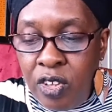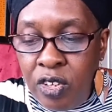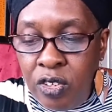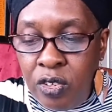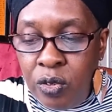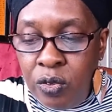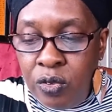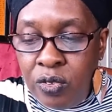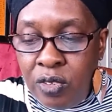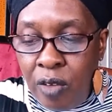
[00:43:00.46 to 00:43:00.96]
the
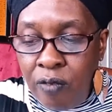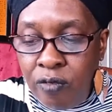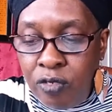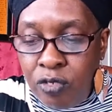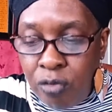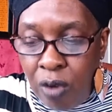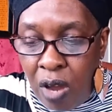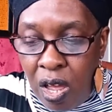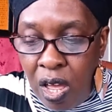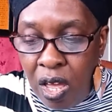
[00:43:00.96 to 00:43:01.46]
use of
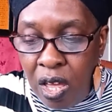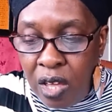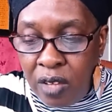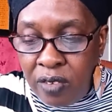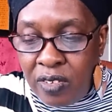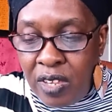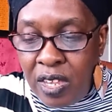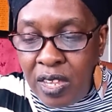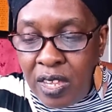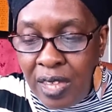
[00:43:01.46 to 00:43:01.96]

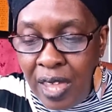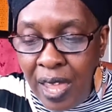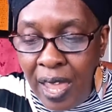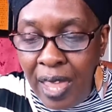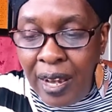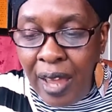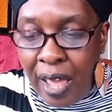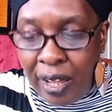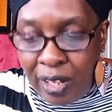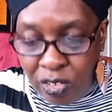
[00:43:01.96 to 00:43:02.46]
drugs he
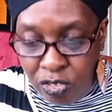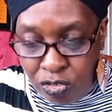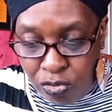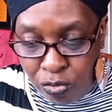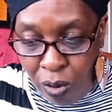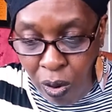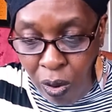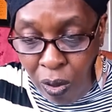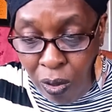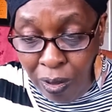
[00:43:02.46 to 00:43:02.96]
cannot
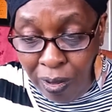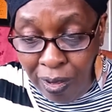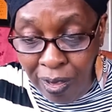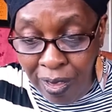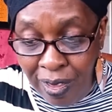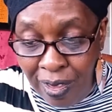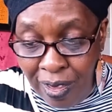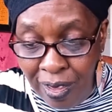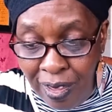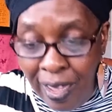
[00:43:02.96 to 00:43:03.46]
control
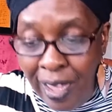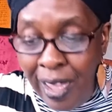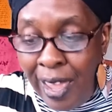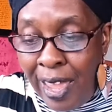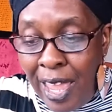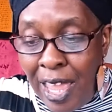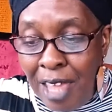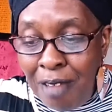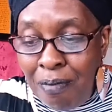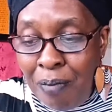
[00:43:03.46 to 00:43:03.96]

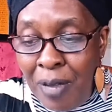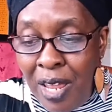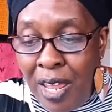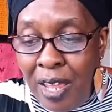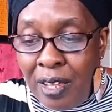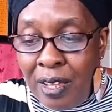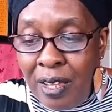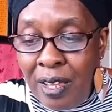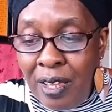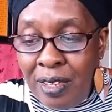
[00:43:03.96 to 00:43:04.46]
and
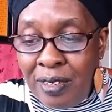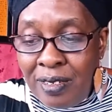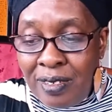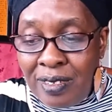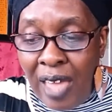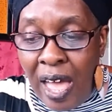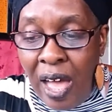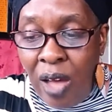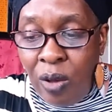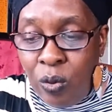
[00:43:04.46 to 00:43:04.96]
make
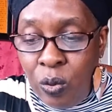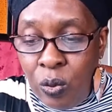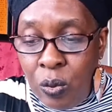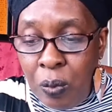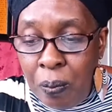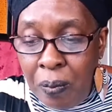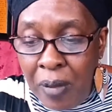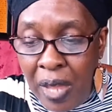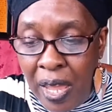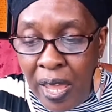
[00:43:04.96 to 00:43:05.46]

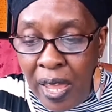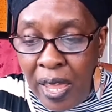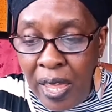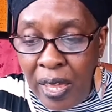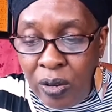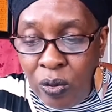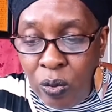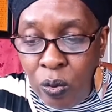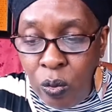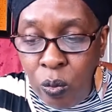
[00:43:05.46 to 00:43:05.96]
Sahu
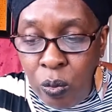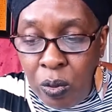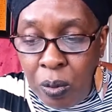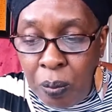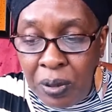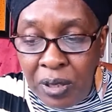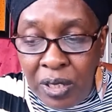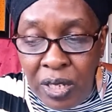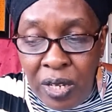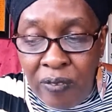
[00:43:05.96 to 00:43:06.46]
man who will
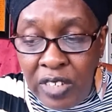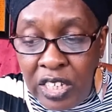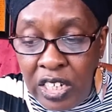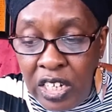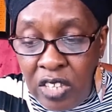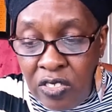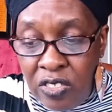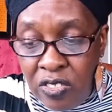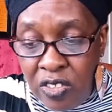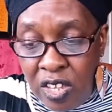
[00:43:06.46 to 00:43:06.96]
believe
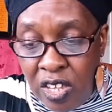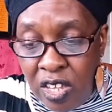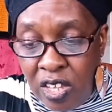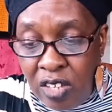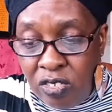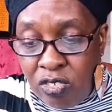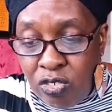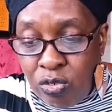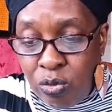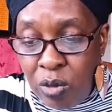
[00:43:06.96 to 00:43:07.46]

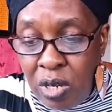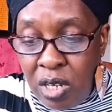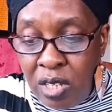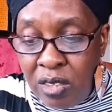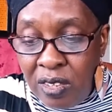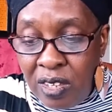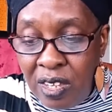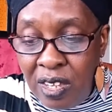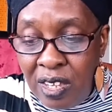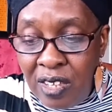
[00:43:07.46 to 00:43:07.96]
anything
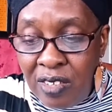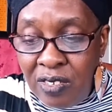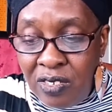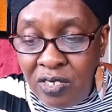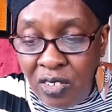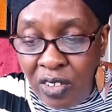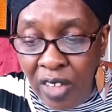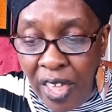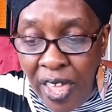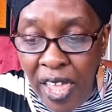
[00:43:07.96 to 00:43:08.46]
treat the
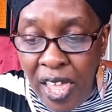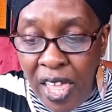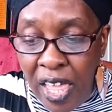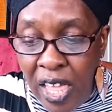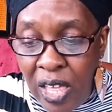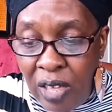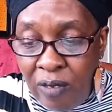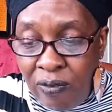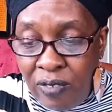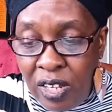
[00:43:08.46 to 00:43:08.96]

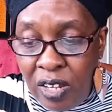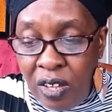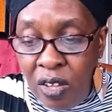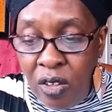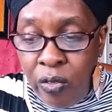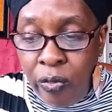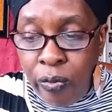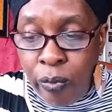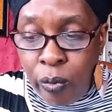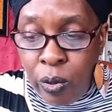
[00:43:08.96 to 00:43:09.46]
enslaved
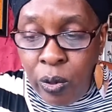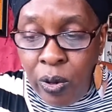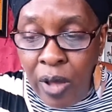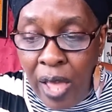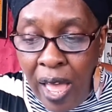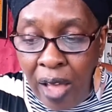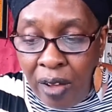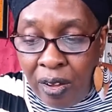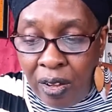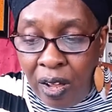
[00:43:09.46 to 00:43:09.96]
through
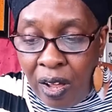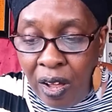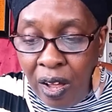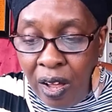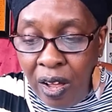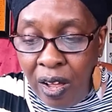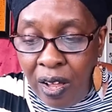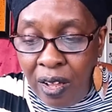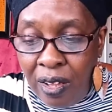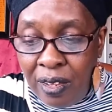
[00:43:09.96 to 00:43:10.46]

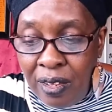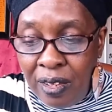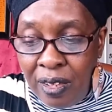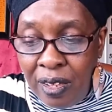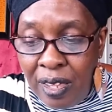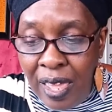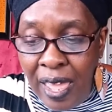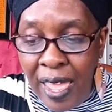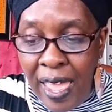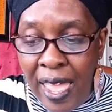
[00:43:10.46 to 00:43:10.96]
alcohol
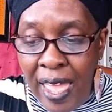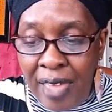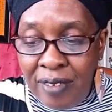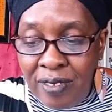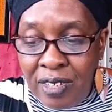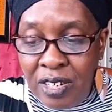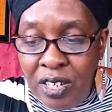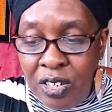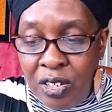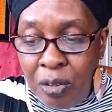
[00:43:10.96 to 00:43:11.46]

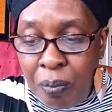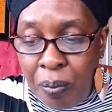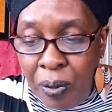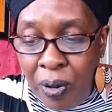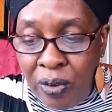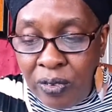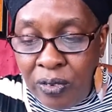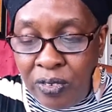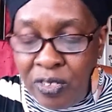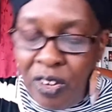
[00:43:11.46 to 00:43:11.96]
as an ill
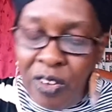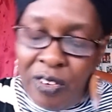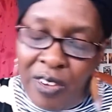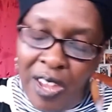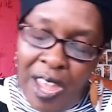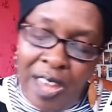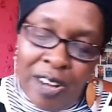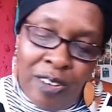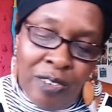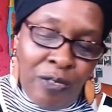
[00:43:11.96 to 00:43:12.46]
person.
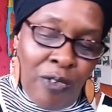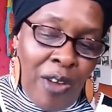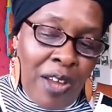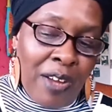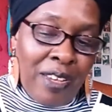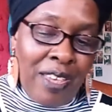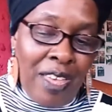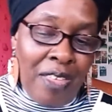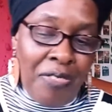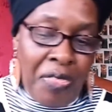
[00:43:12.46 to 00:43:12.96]
Okay, I don't
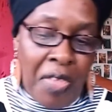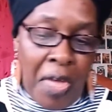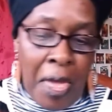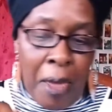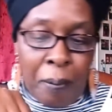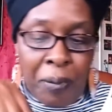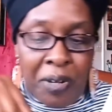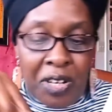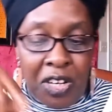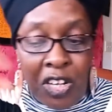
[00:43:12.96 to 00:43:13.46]
quite get
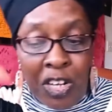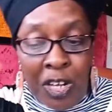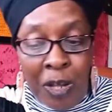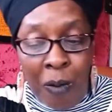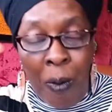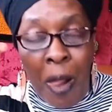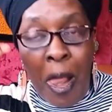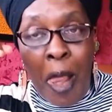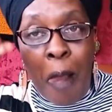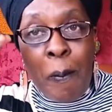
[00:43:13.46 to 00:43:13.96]
that, but
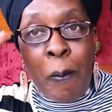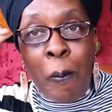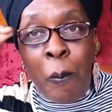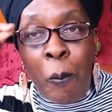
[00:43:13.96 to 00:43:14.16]
anyway.